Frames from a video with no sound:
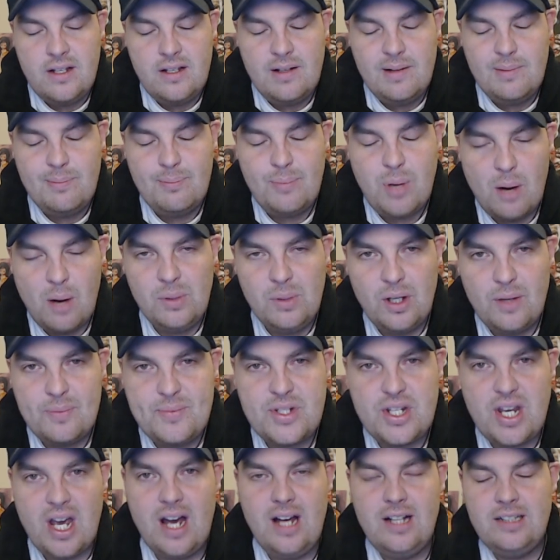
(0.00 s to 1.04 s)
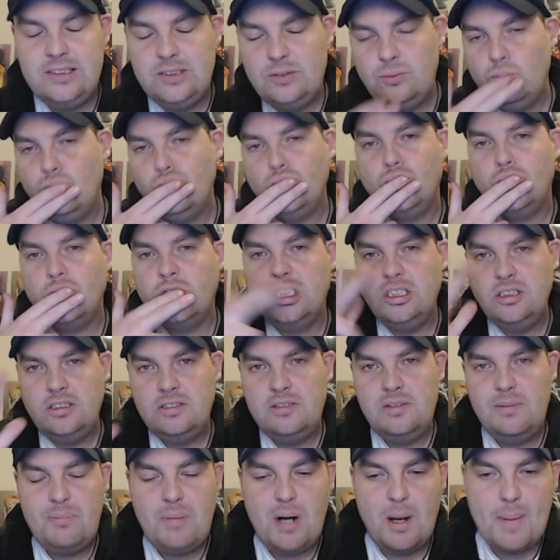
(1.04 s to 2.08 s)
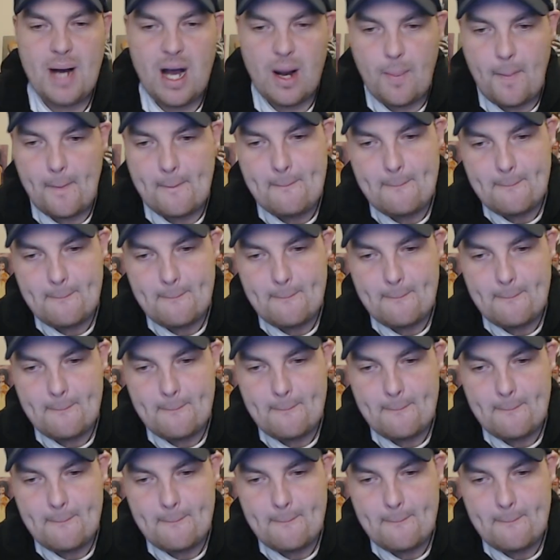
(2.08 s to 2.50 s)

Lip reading: Pom loves you. Pom out.